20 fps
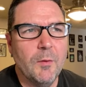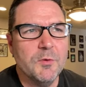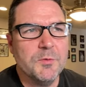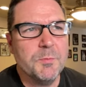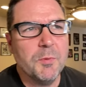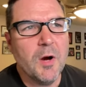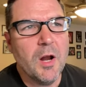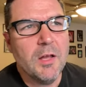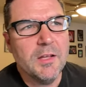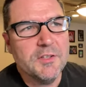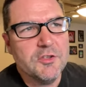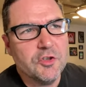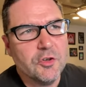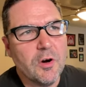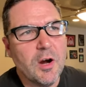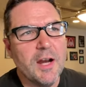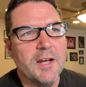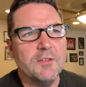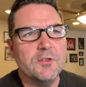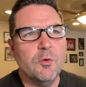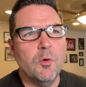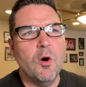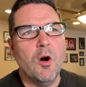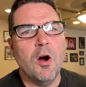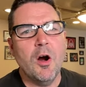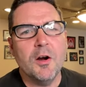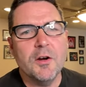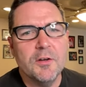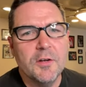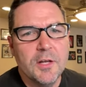probably trying too
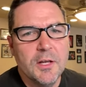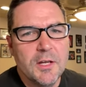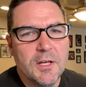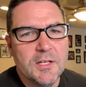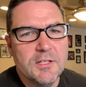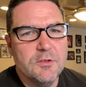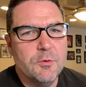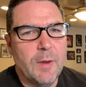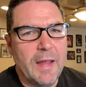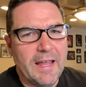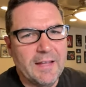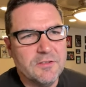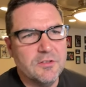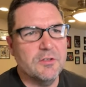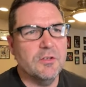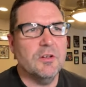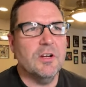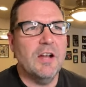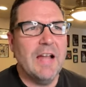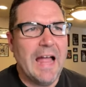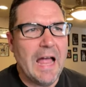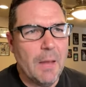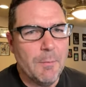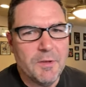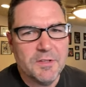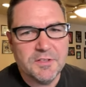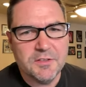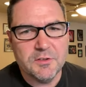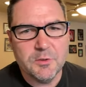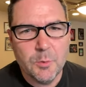hard to answer
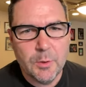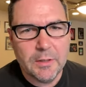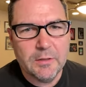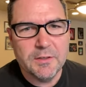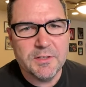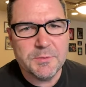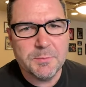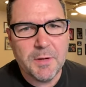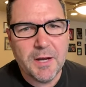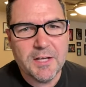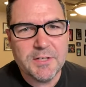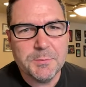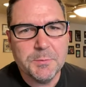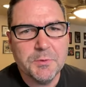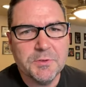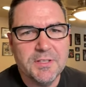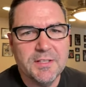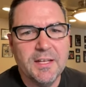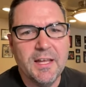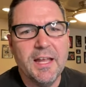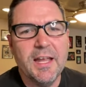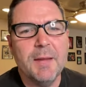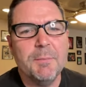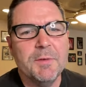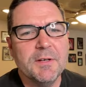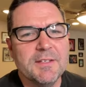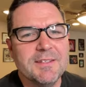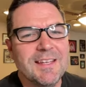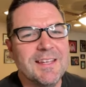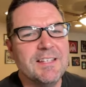comments as quickly as possible. Today, I'm
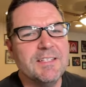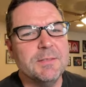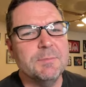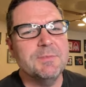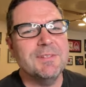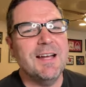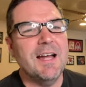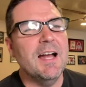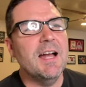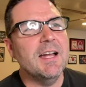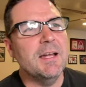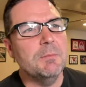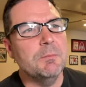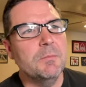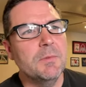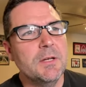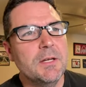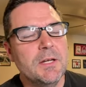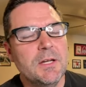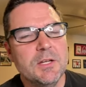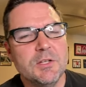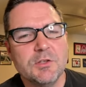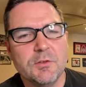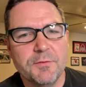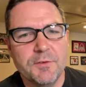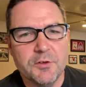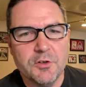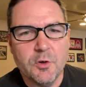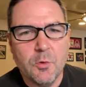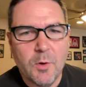going to take some time. So if
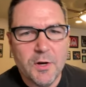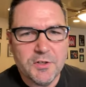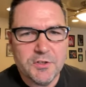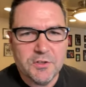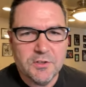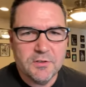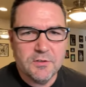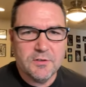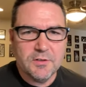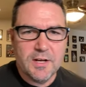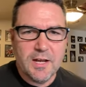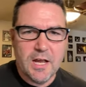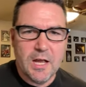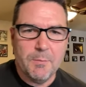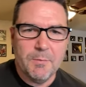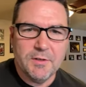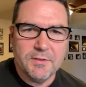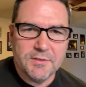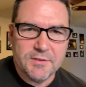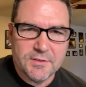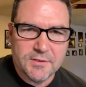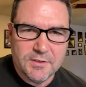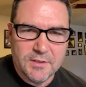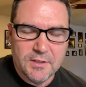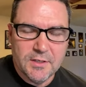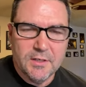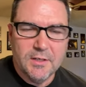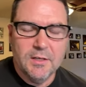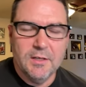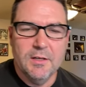there's questions or comments...
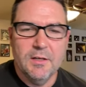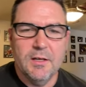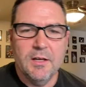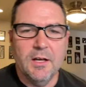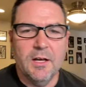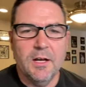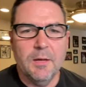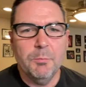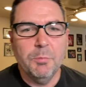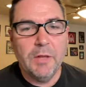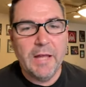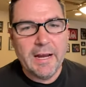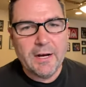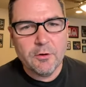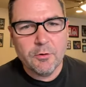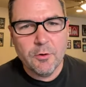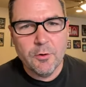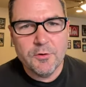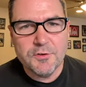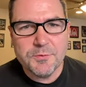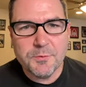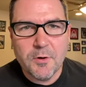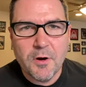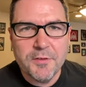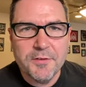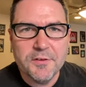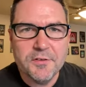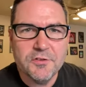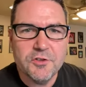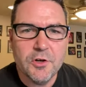Black Crowes were on
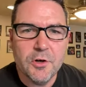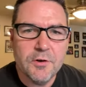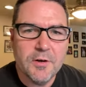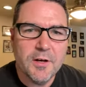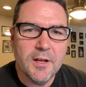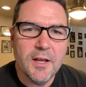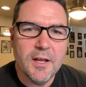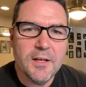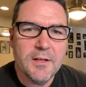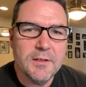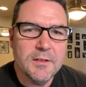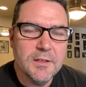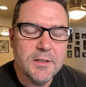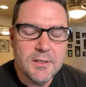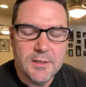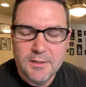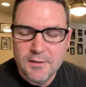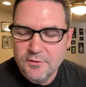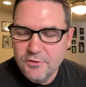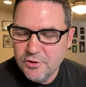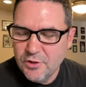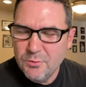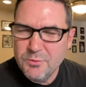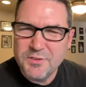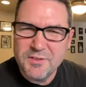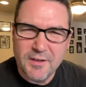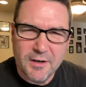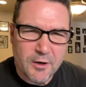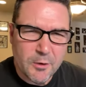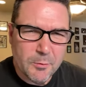the show today. The show was
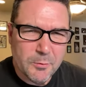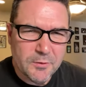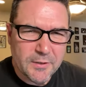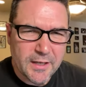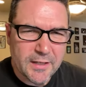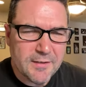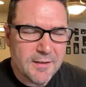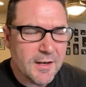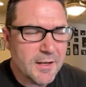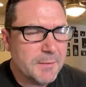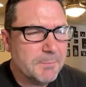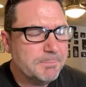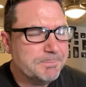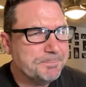terrible again today,